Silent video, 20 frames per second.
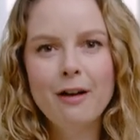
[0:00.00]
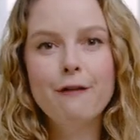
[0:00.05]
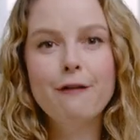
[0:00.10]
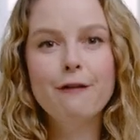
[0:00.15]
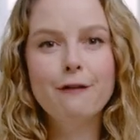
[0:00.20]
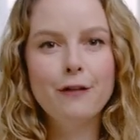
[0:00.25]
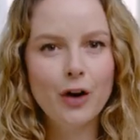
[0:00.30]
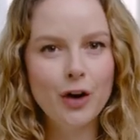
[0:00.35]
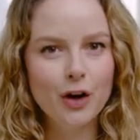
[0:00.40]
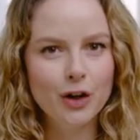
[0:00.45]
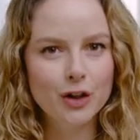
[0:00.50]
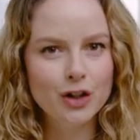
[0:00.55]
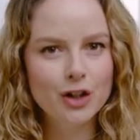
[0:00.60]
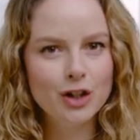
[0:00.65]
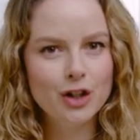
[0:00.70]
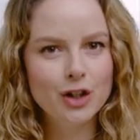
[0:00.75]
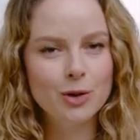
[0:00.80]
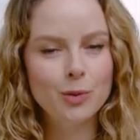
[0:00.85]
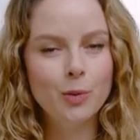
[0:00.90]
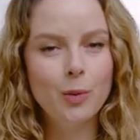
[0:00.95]
first
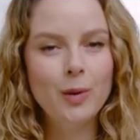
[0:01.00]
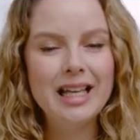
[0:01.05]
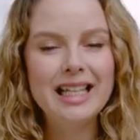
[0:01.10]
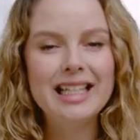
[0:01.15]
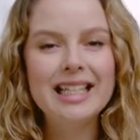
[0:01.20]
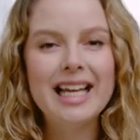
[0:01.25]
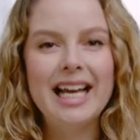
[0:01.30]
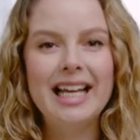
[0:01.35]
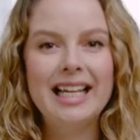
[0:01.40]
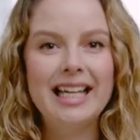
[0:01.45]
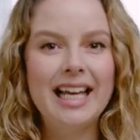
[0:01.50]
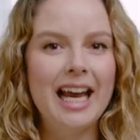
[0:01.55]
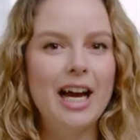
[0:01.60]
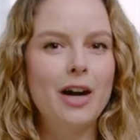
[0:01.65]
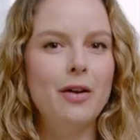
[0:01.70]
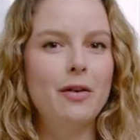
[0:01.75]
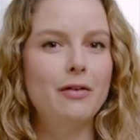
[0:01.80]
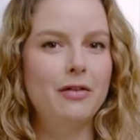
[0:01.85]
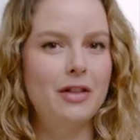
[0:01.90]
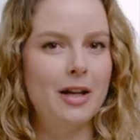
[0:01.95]
we take care
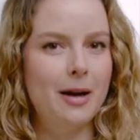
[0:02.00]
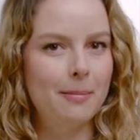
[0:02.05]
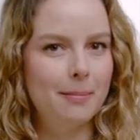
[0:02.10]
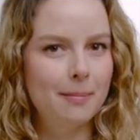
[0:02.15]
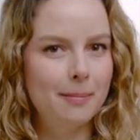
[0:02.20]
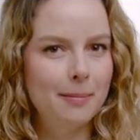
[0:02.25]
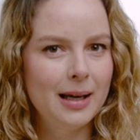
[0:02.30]
of them